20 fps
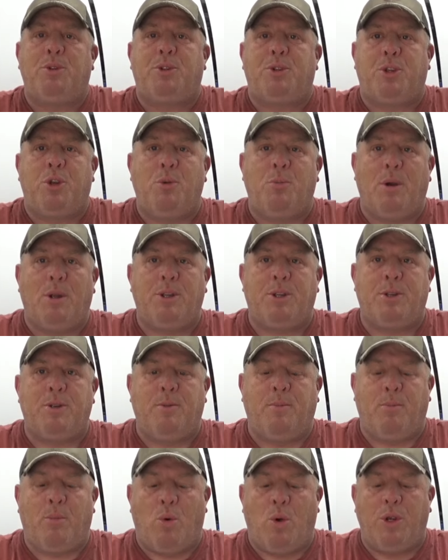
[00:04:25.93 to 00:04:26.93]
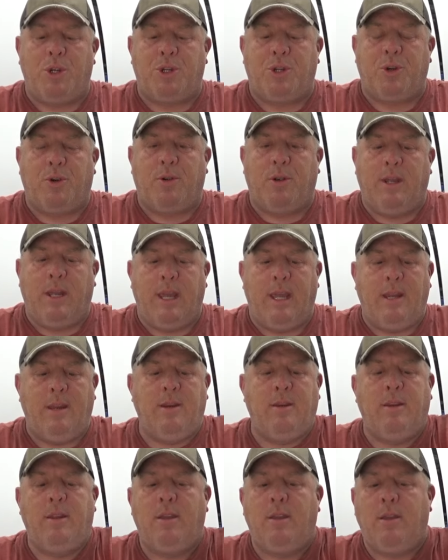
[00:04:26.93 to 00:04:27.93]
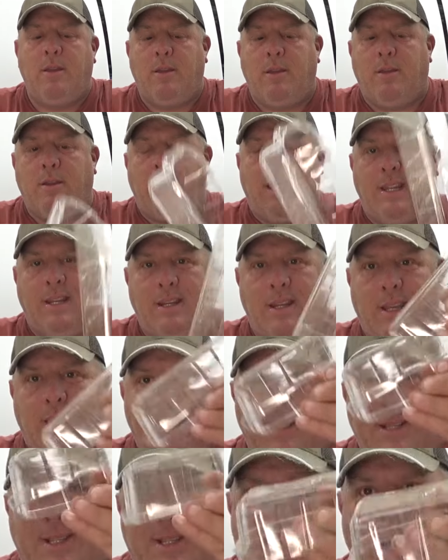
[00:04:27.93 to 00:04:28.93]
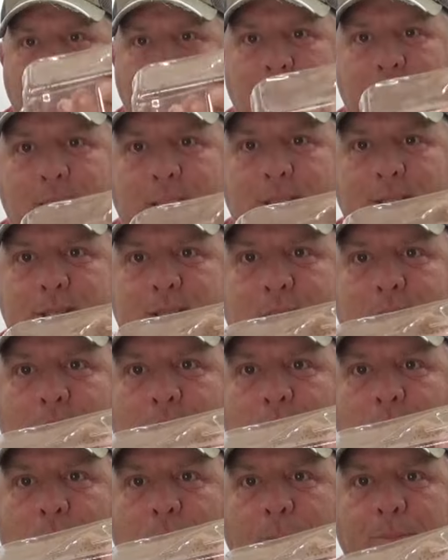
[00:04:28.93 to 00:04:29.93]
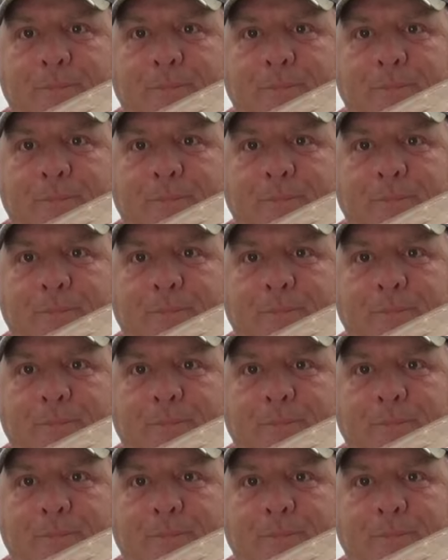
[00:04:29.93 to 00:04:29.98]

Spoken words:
too much moisture inside this cell.